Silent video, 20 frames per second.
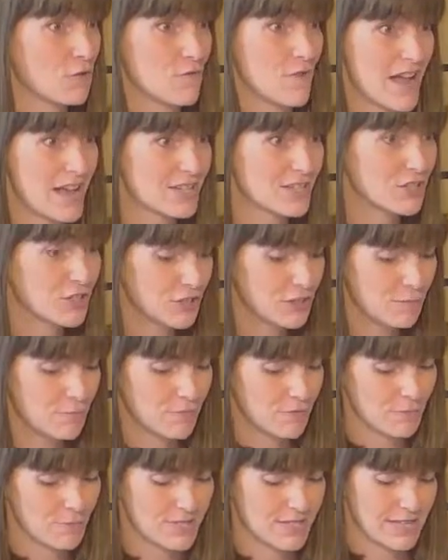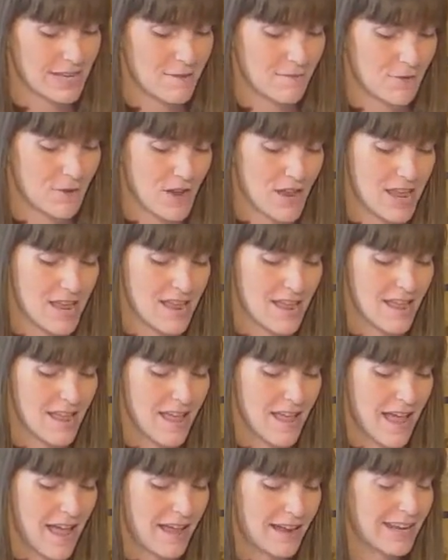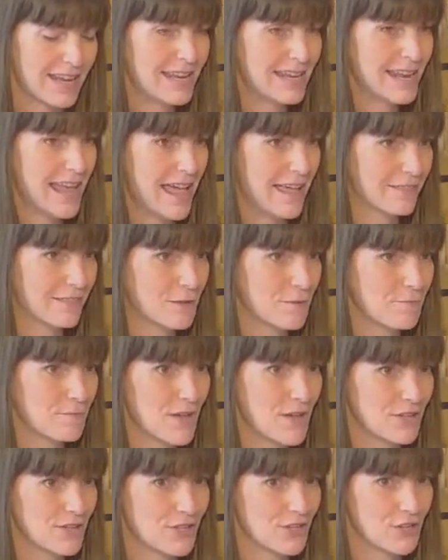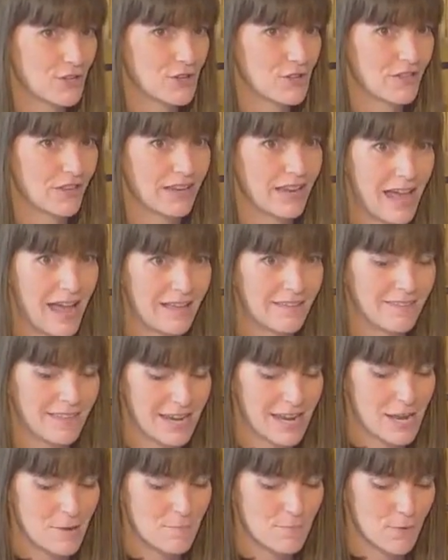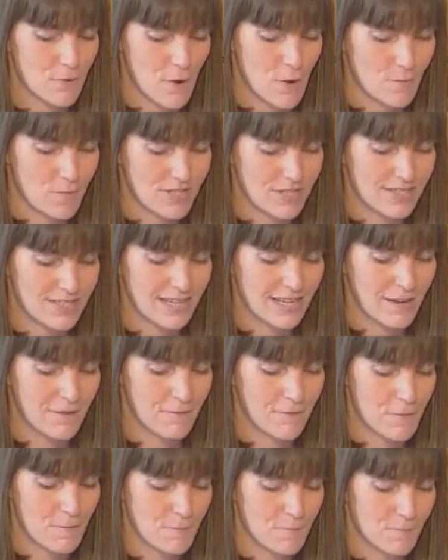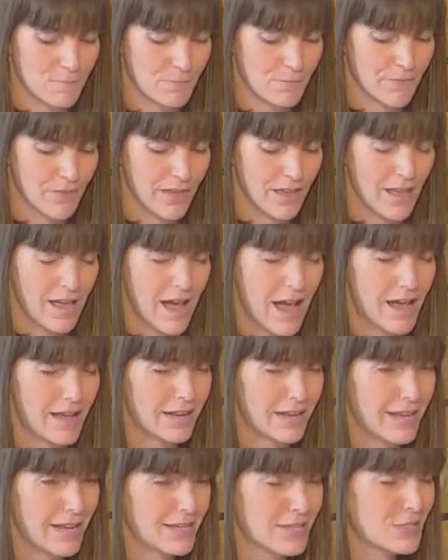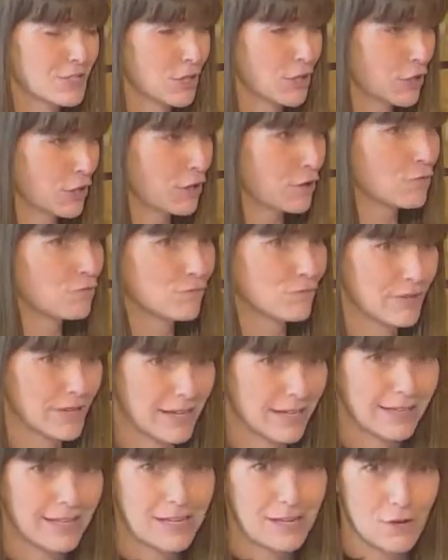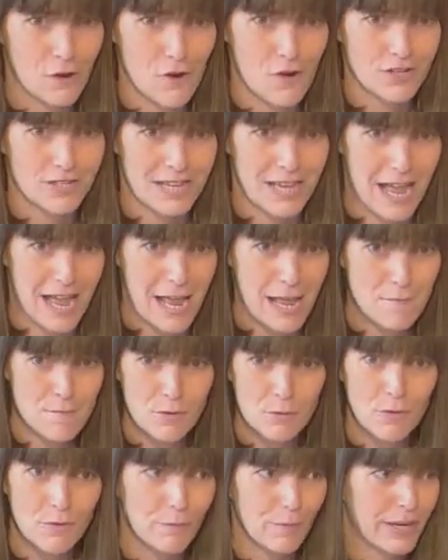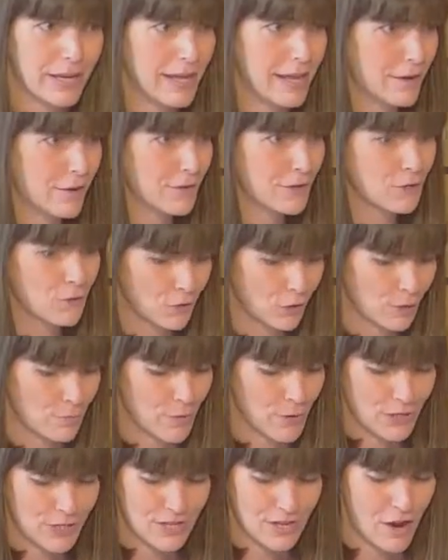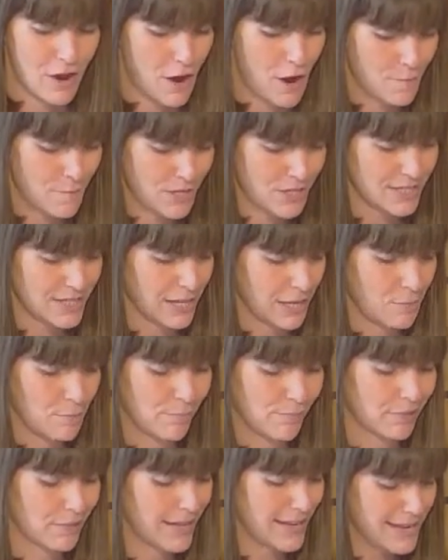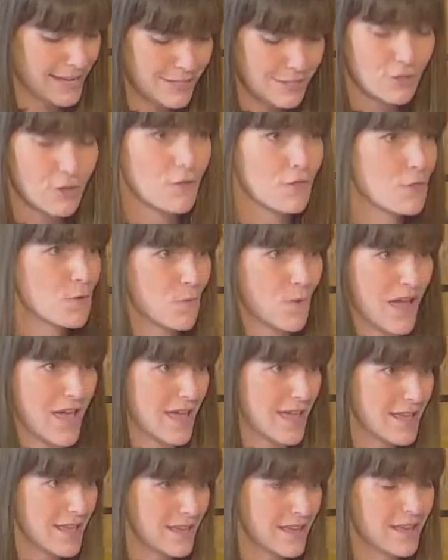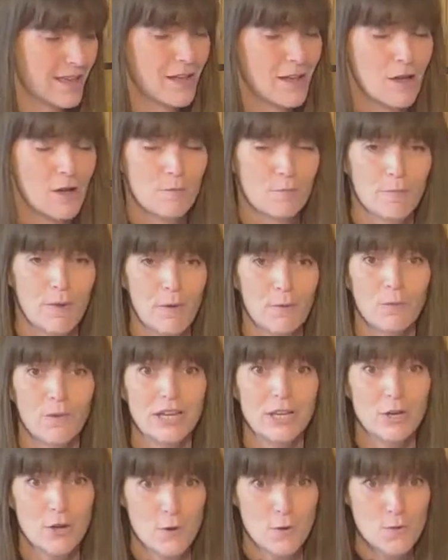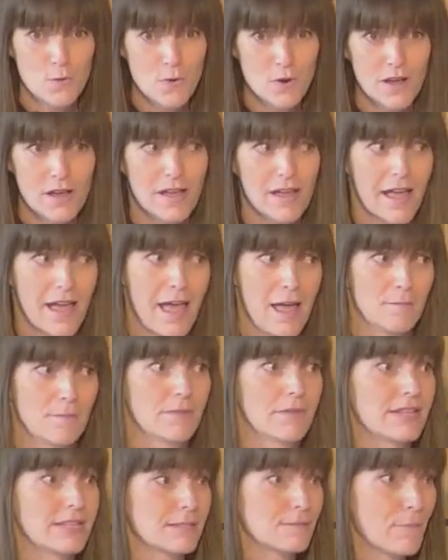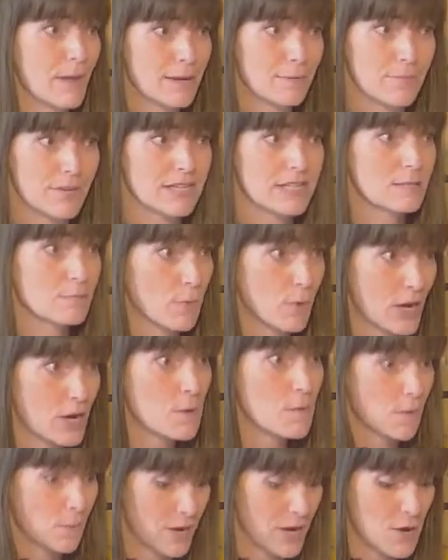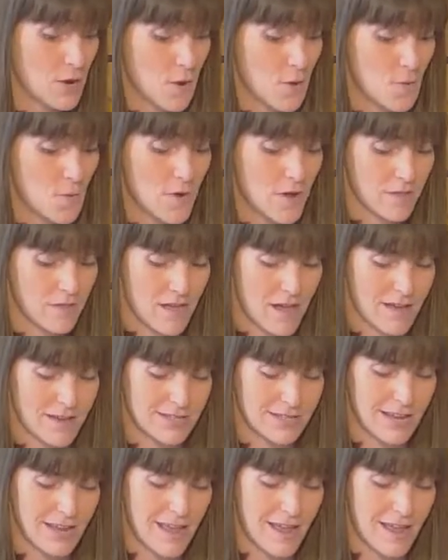rescued them from slavery and he led them to the land that he'd promised to give them. And it took a really long time, and we've been hearing all about how much they complained on the way, but we know, this might be a spoiler, but we know that